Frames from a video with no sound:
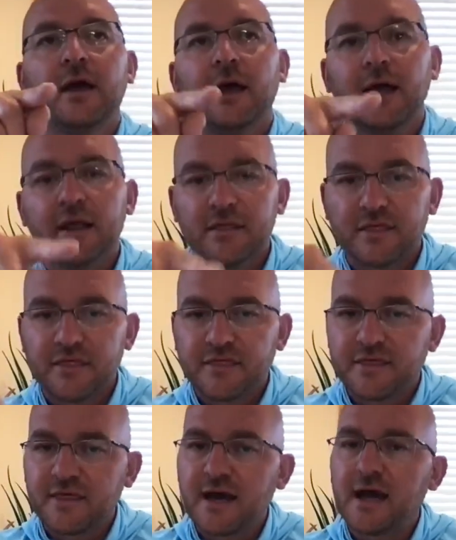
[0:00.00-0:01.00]

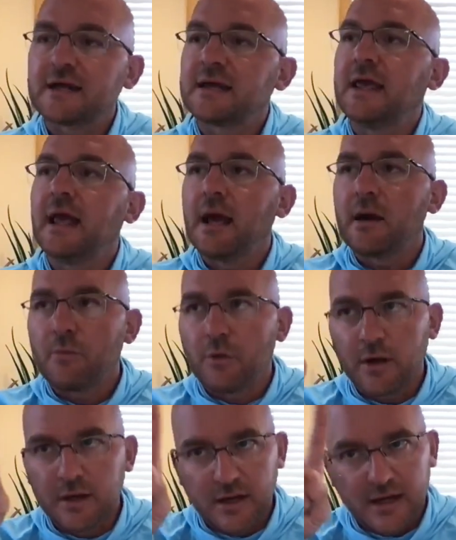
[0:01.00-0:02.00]
and that
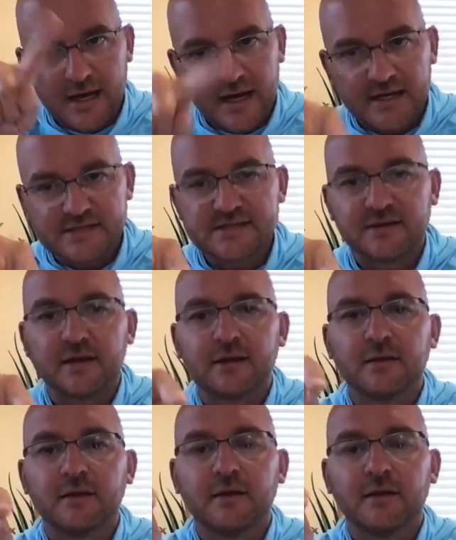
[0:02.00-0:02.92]
camera lasted